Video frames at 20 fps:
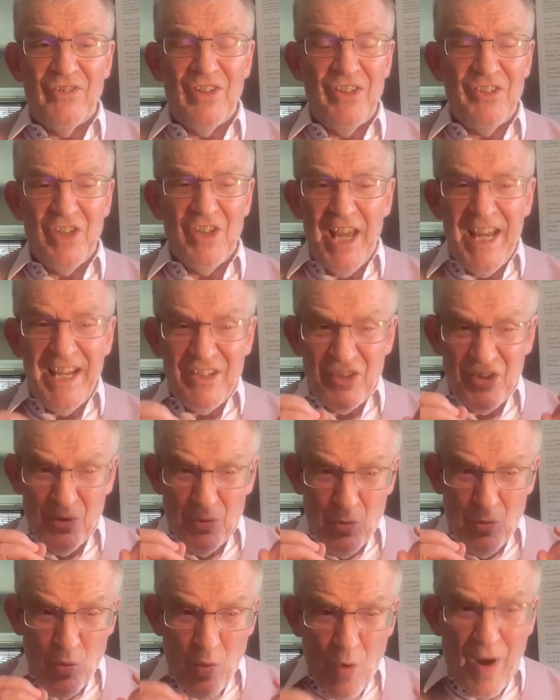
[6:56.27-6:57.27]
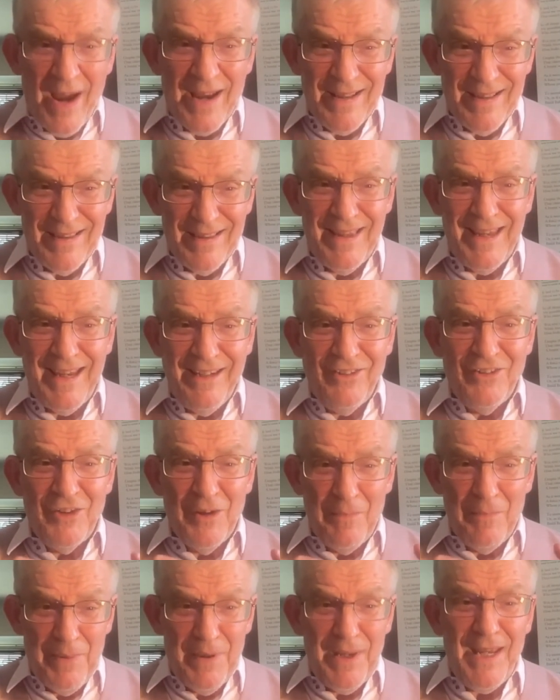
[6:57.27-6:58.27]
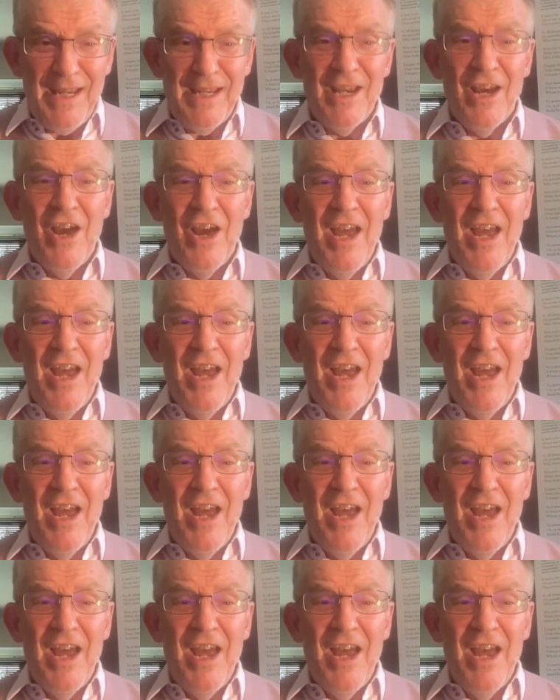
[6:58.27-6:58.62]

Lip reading: It's the right thing to be.